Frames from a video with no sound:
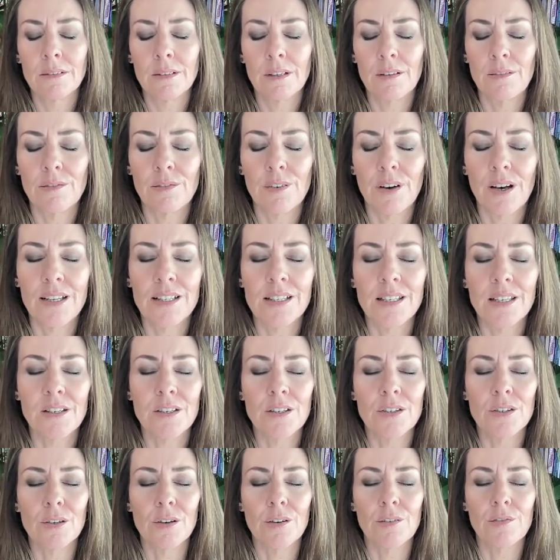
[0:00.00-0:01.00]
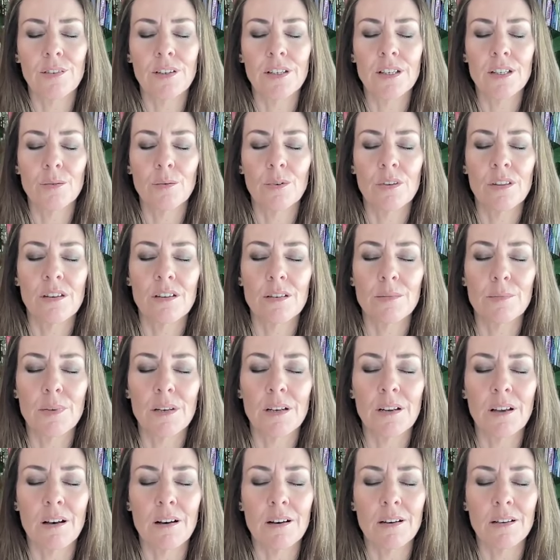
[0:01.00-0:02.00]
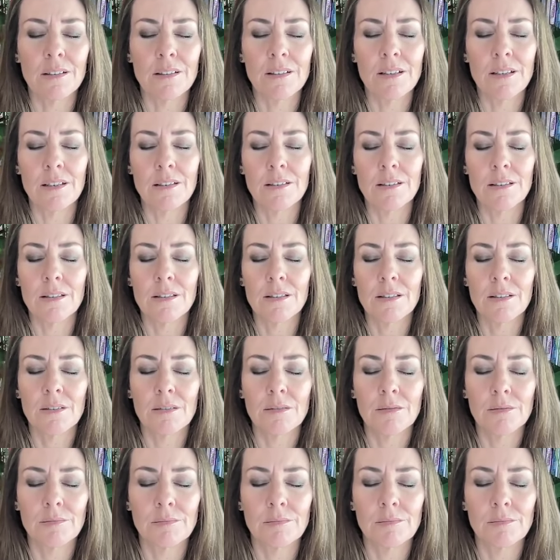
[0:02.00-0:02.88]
Inviting softness where there's been hardness.